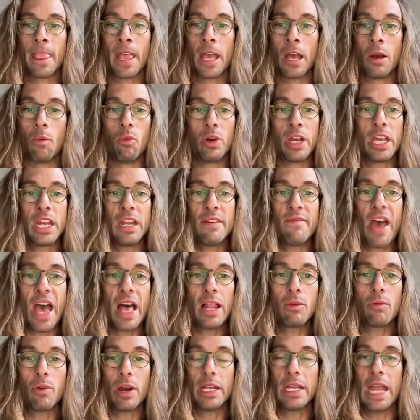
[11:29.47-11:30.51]
we can
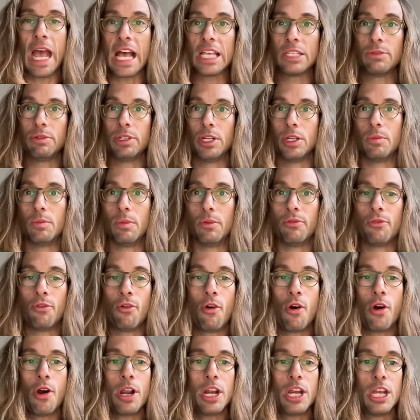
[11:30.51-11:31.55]
evaluate, as we did
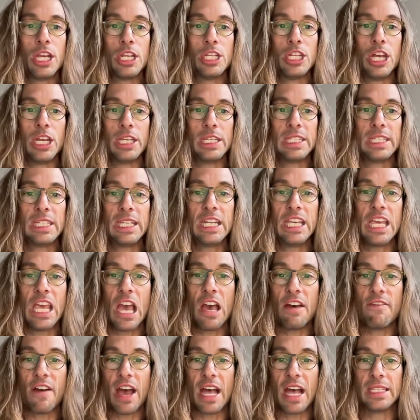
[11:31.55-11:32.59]
before, the
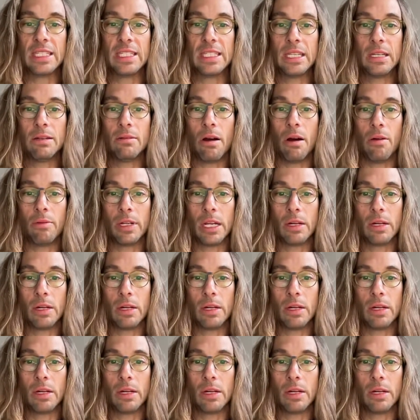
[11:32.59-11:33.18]
CDF at 0.